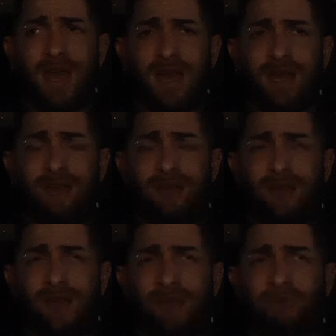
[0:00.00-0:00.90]
And,
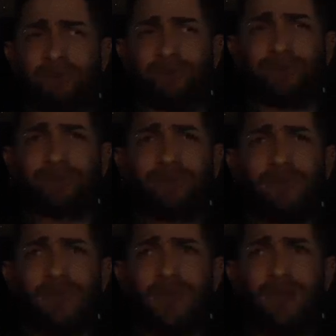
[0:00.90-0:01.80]
um,
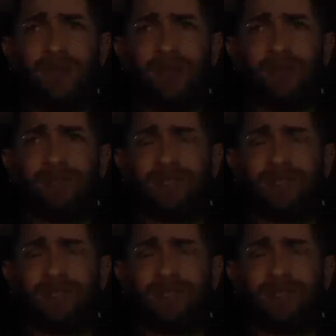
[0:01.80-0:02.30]
you know,